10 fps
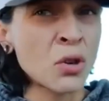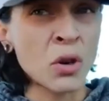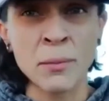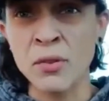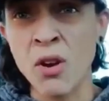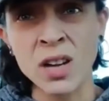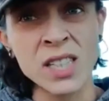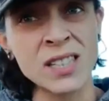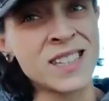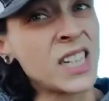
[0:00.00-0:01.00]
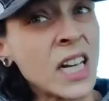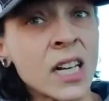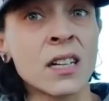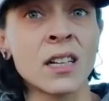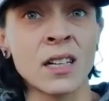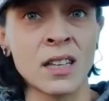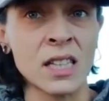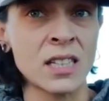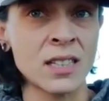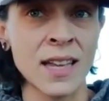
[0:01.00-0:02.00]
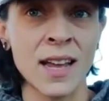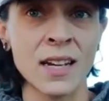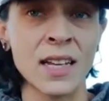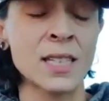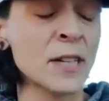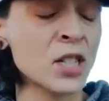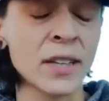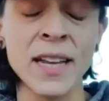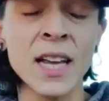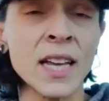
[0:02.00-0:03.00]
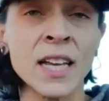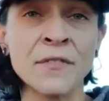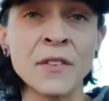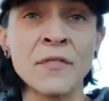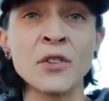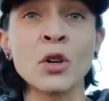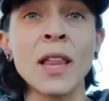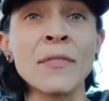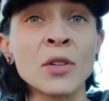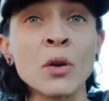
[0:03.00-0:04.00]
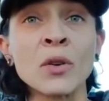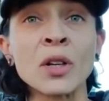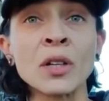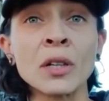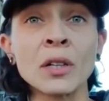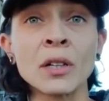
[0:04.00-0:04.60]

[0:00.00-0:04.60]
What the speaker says: don't get me wrong, is needed in this society, especially if you're left over